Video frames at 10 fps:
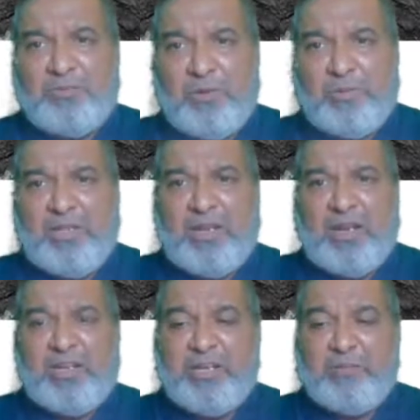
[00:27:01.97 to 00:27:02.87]
will be there,
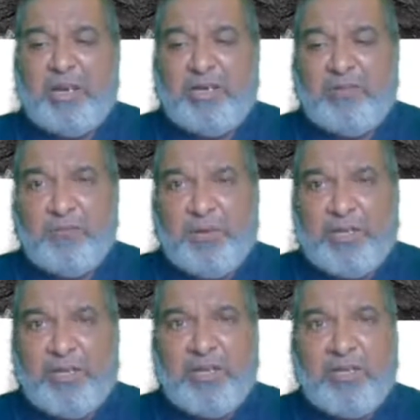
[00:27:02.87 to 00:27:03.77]
and stigmatic
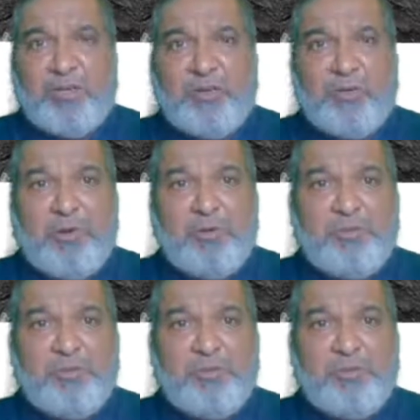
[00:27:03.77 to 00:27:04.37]
folding you're going to